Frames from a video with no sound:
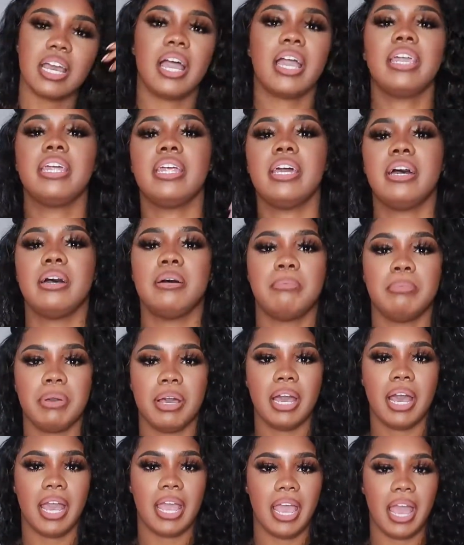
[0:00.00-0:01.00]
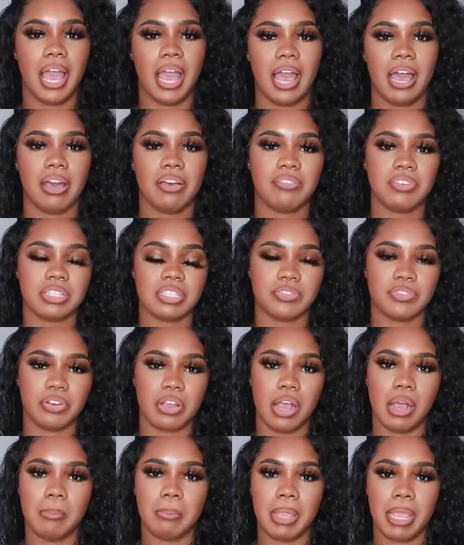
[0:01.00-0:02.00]
item I have is
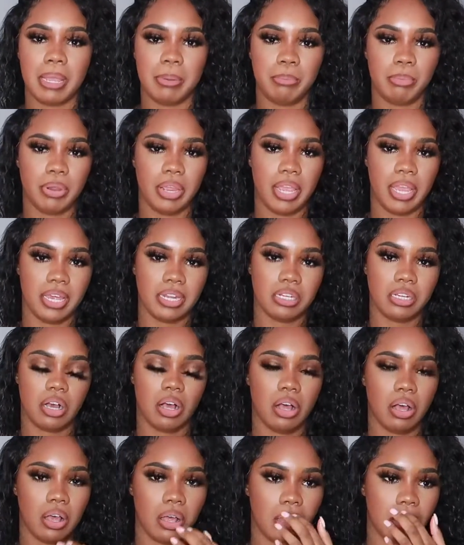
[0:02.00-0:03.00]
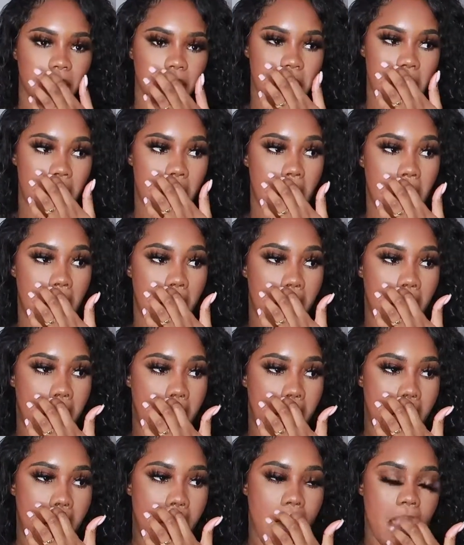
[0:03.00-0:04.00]
from a brand called
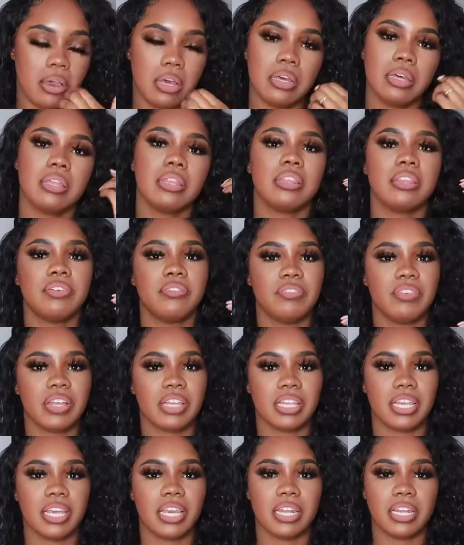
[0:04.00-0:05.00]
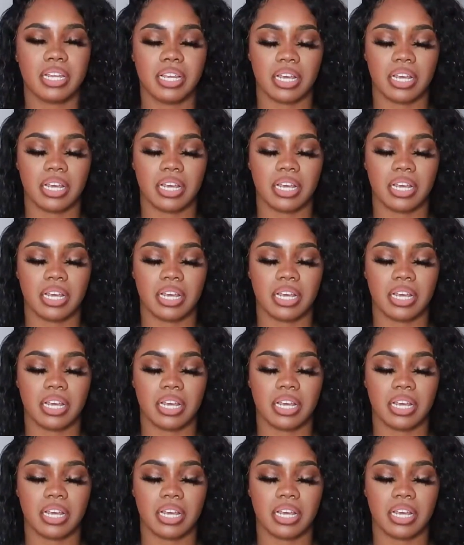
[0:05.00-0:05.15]
the Villain